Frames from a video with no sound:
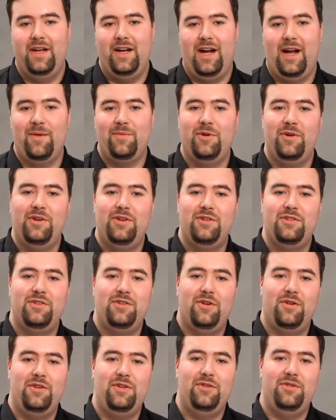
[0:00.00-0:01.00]
I'm going to
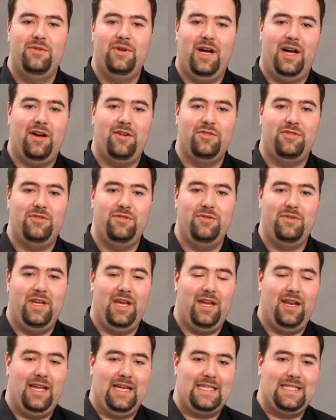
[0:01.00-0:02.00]
show you how to
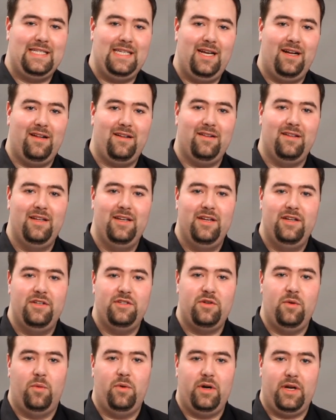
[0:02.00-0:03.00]
get Excel
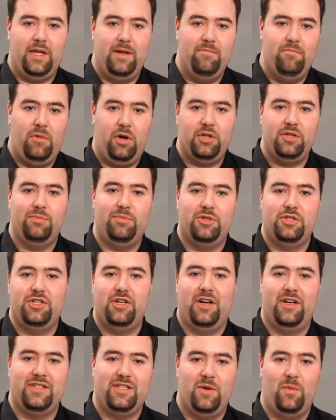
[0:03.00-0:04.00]
to work in multiple
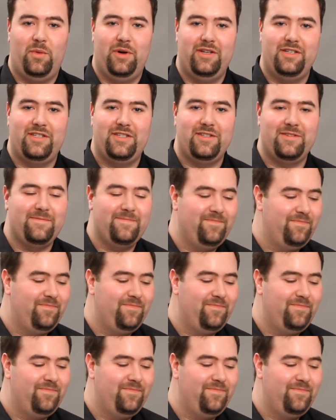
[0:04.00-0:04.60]
charts at once.